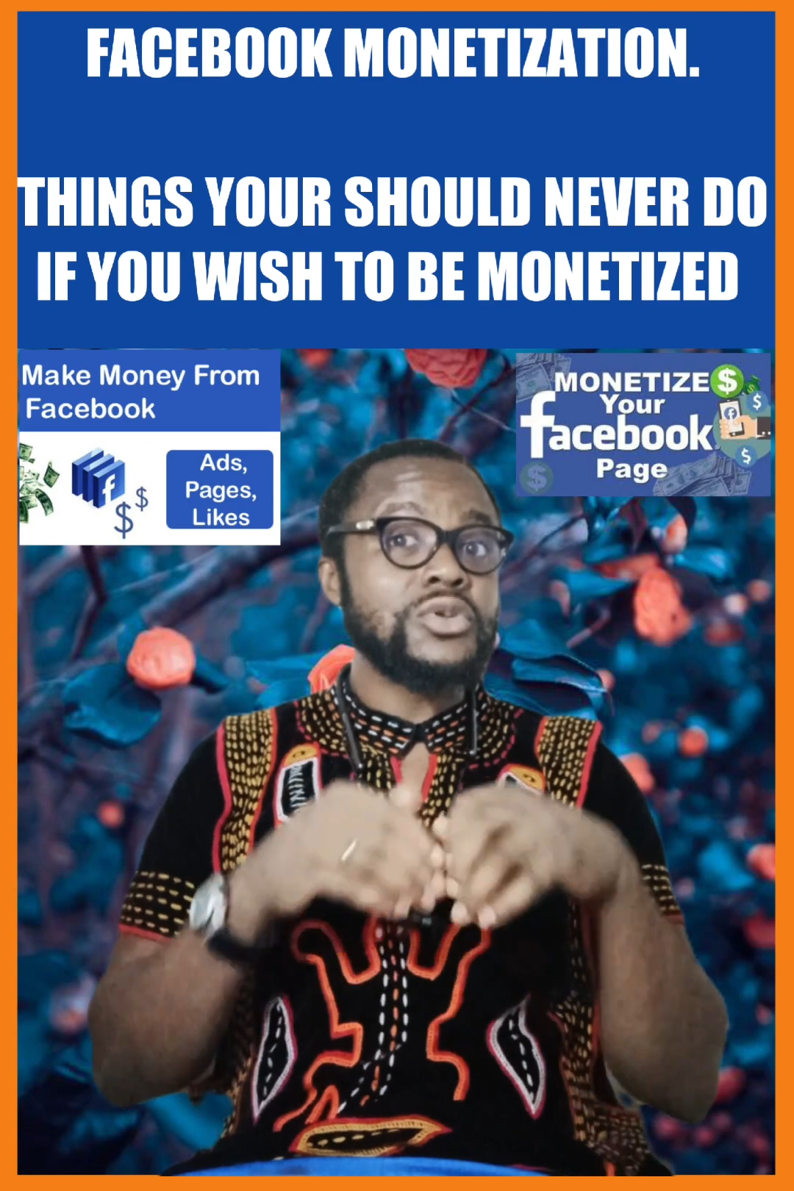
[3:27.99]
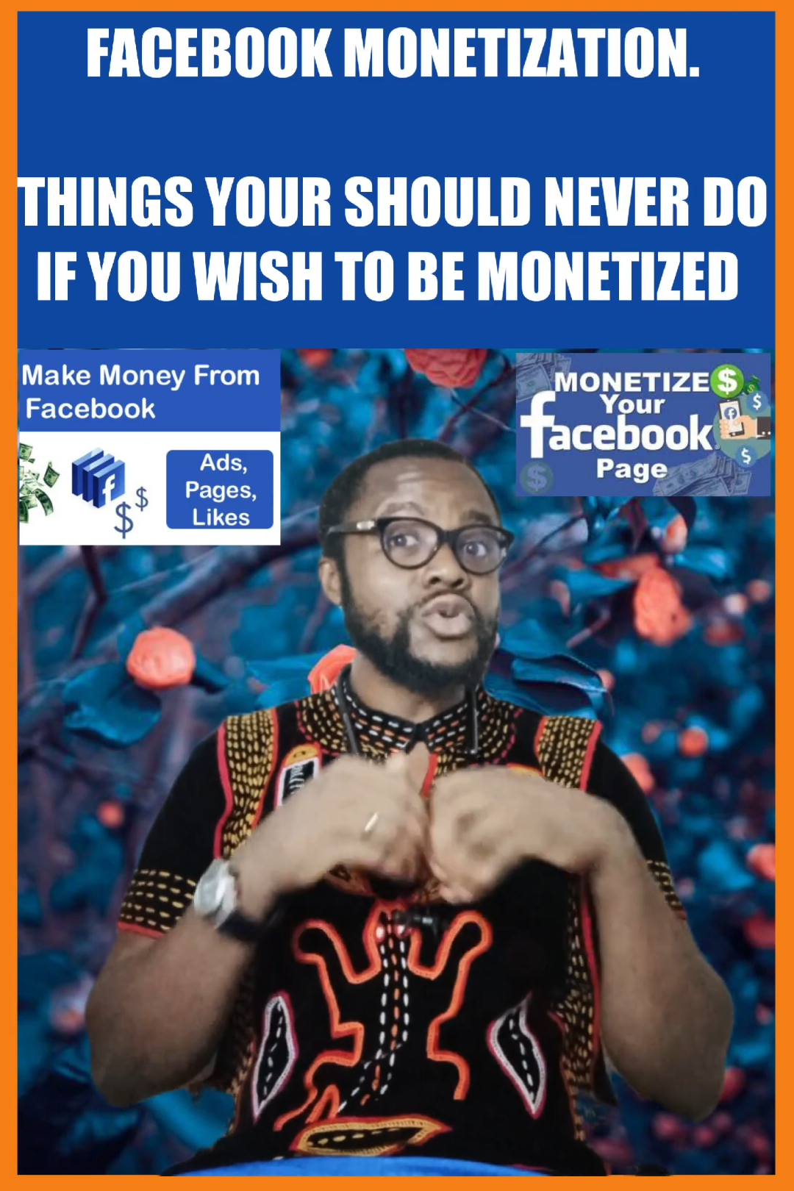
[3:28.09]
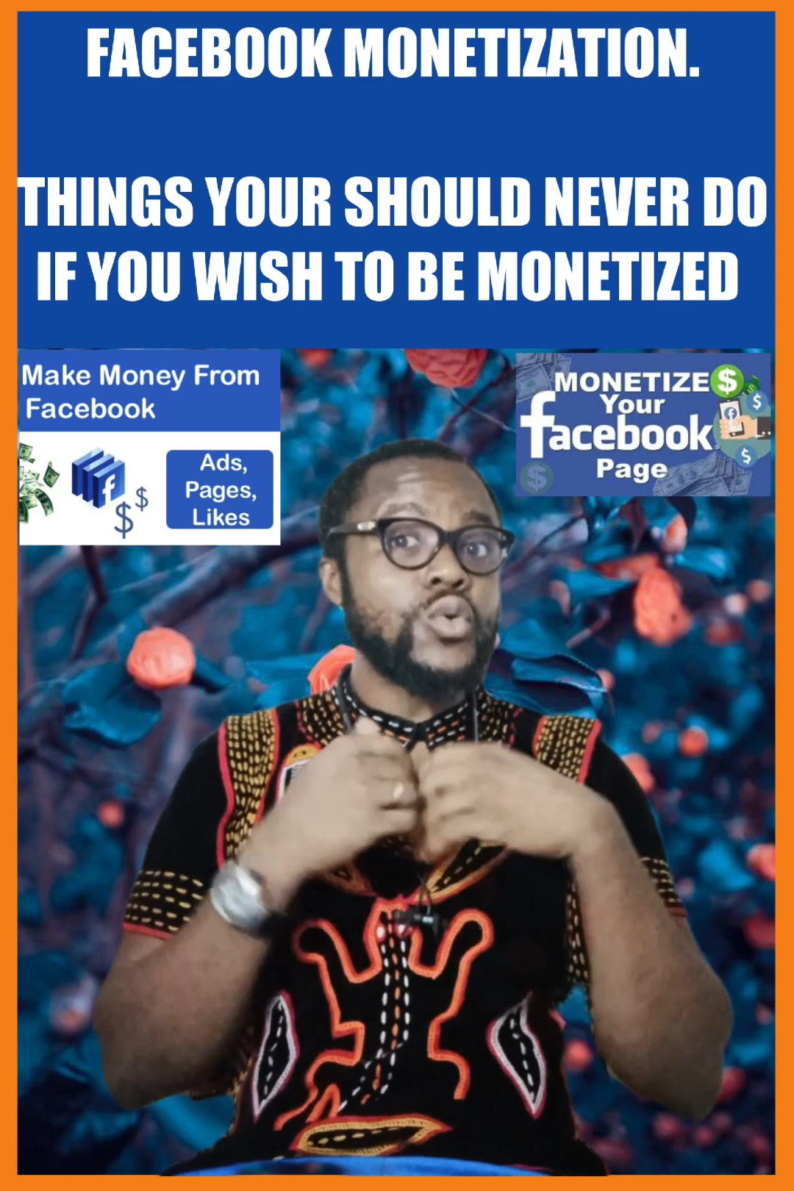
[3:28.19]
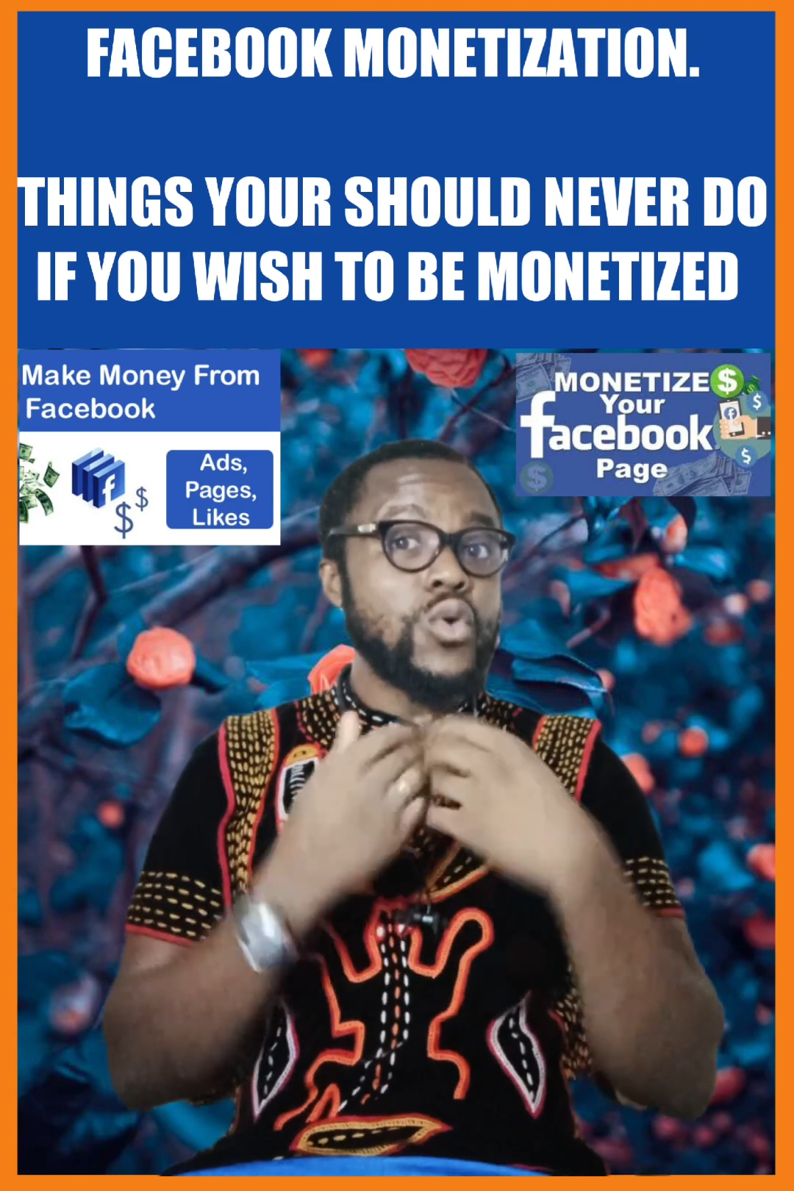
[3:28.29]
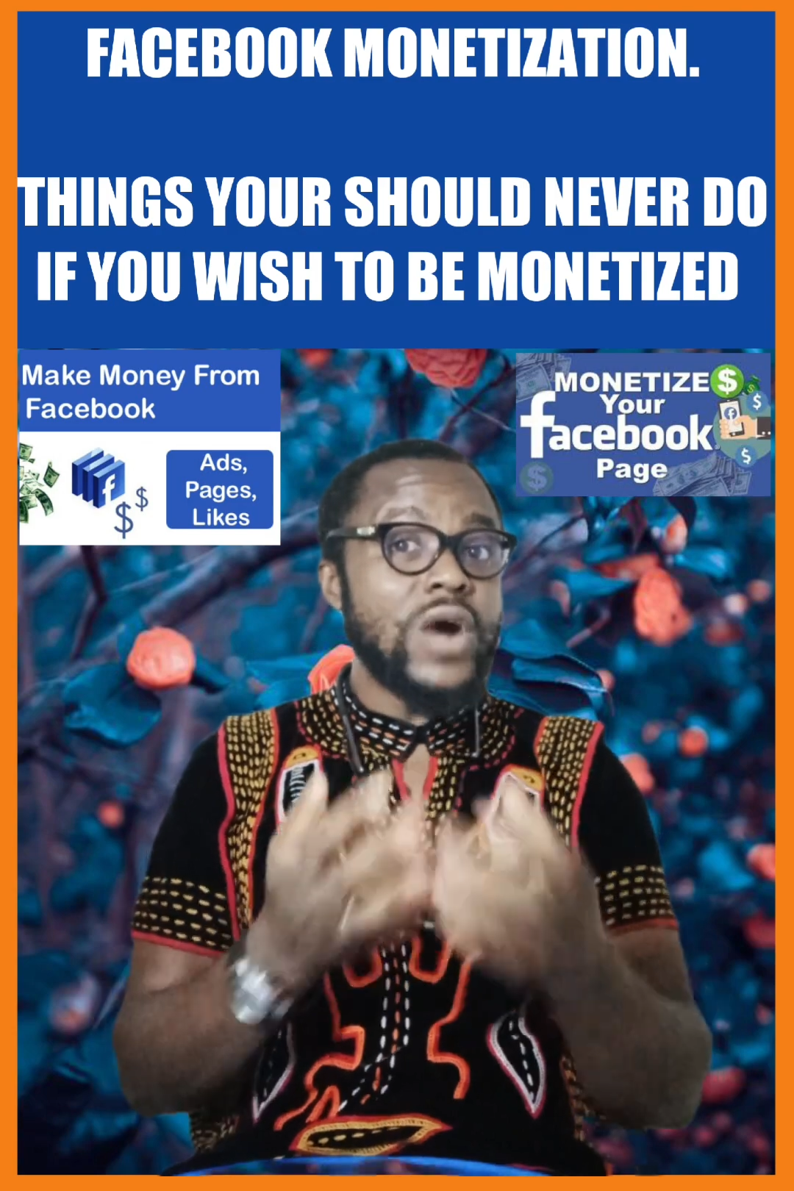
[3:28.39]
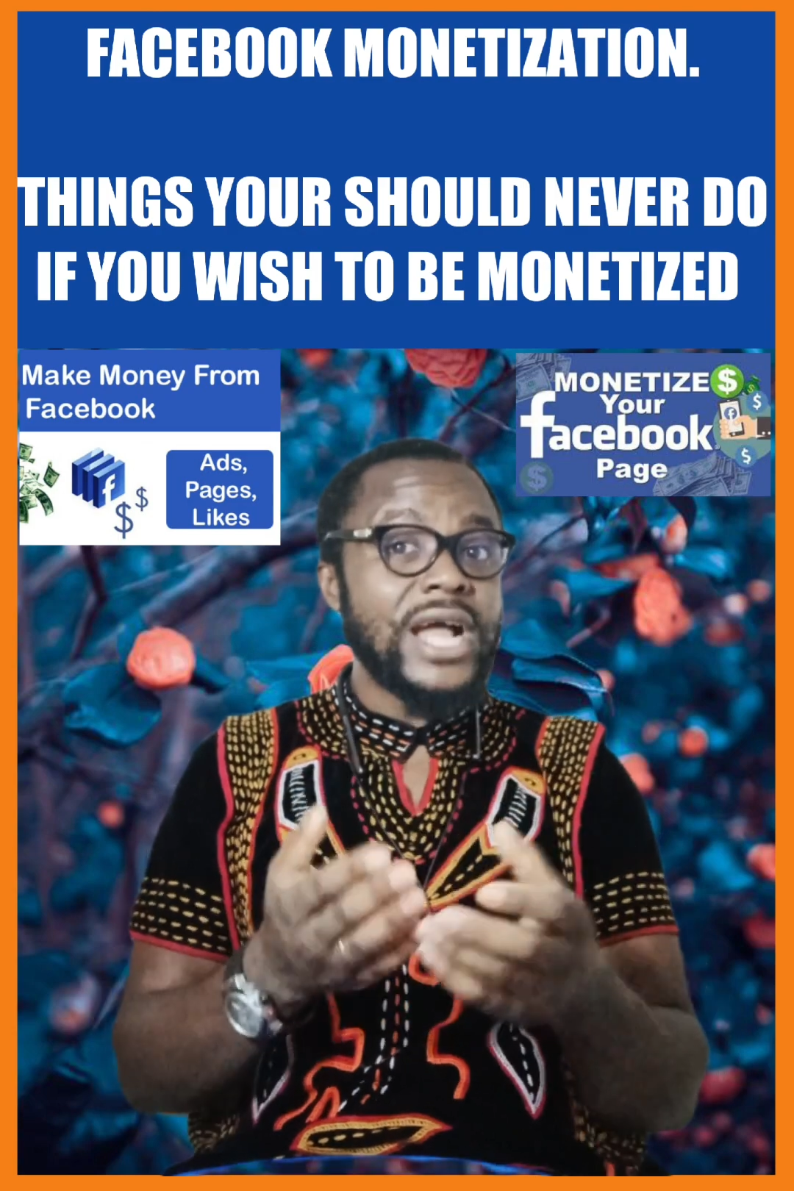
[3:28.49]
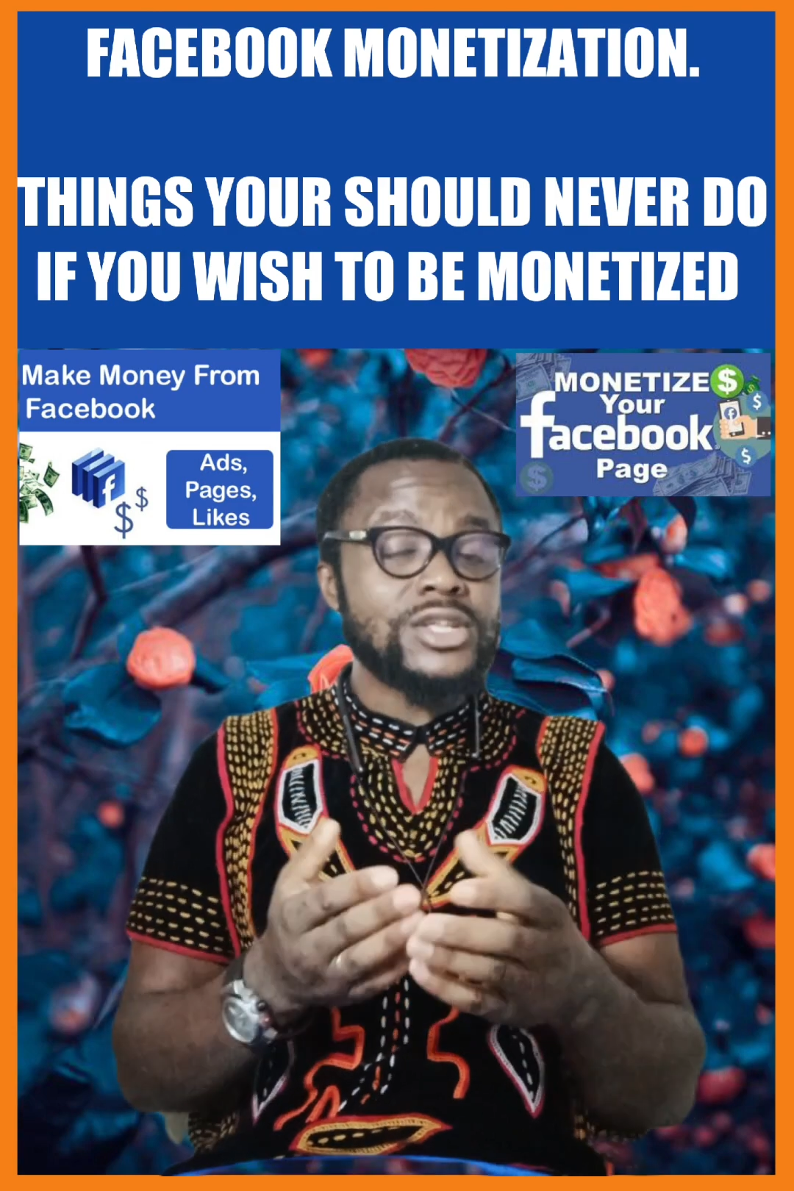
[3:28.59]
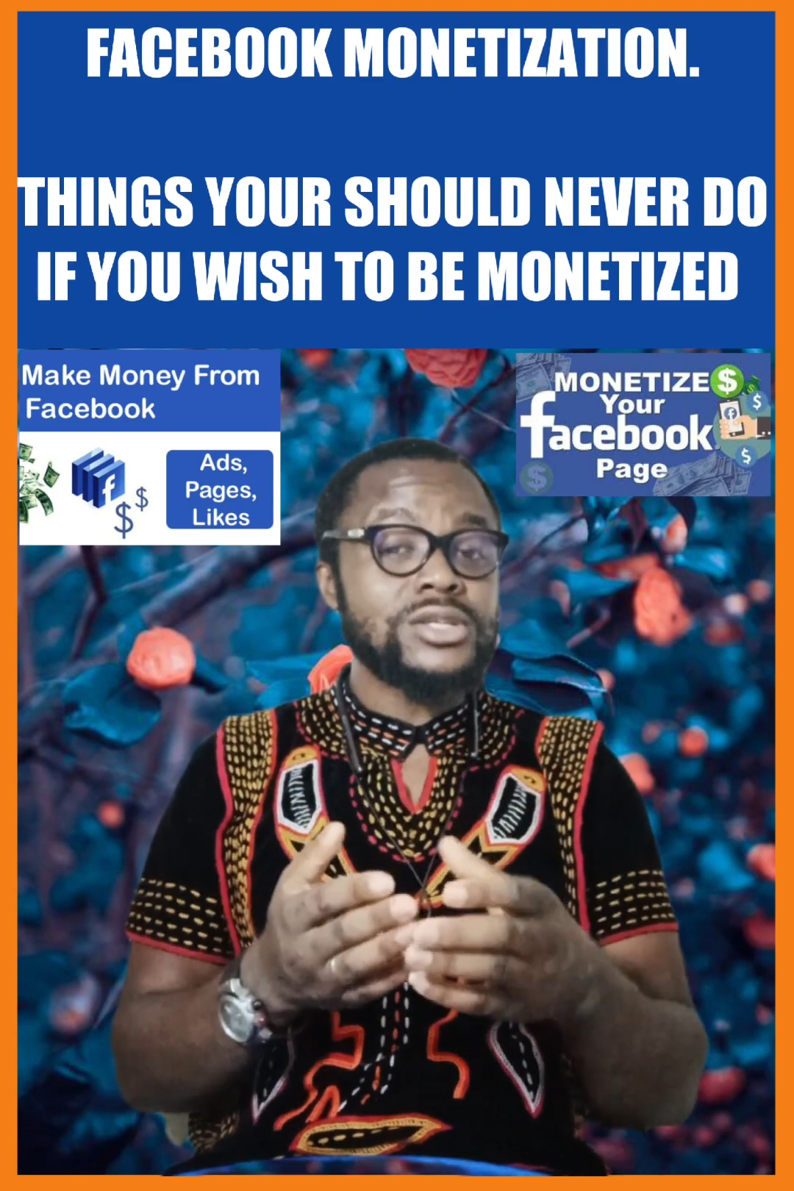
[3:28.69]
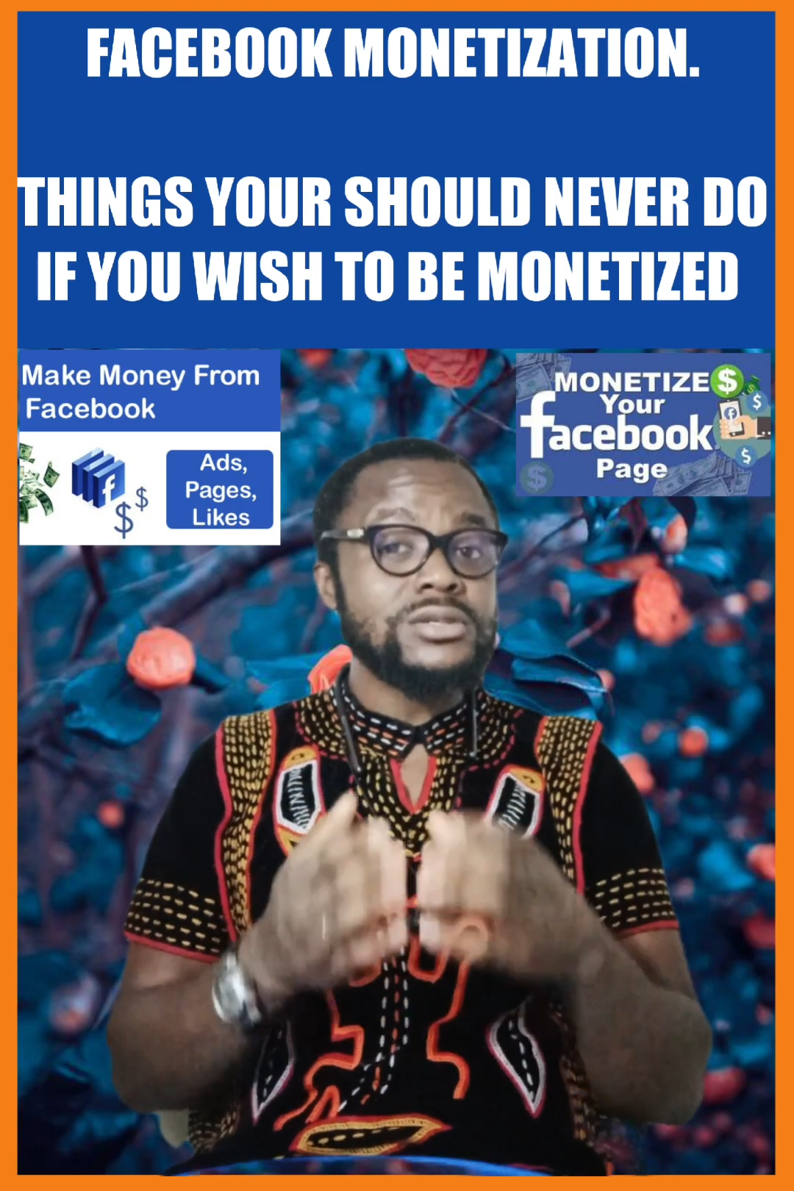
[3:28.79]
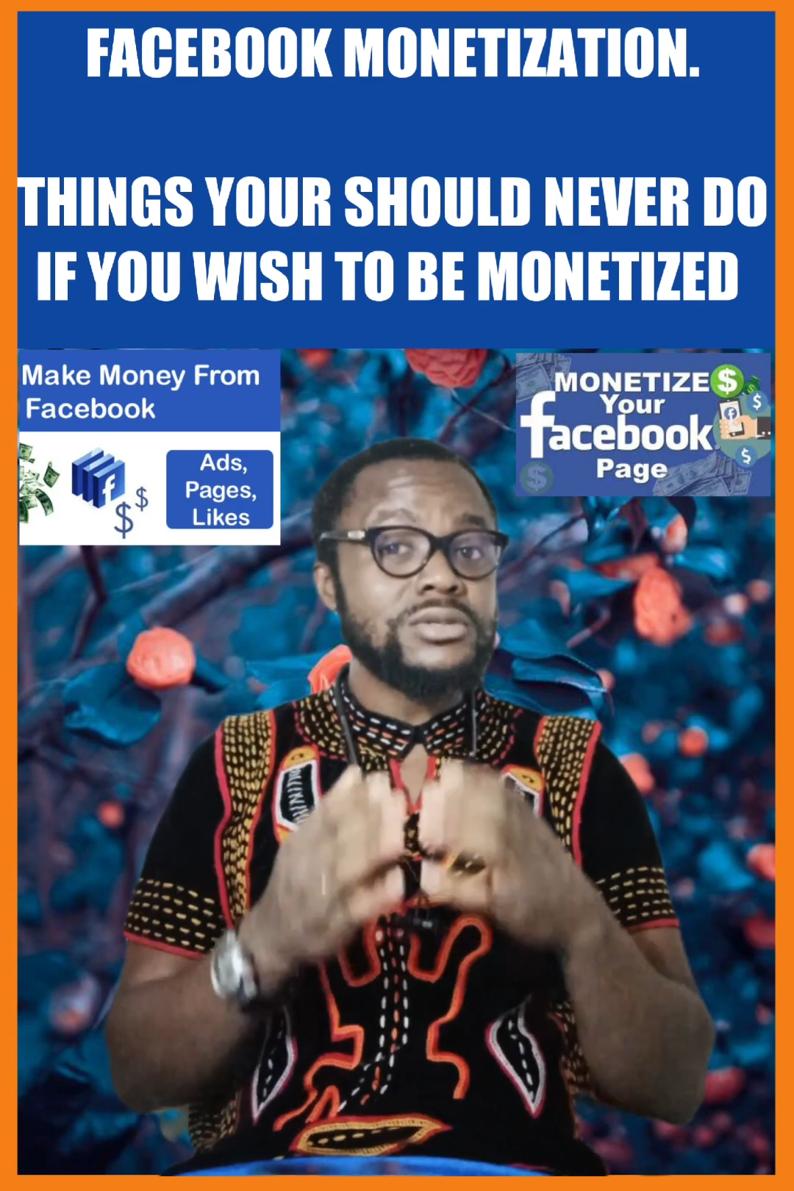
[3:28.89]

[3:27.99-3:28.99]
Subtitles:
you go and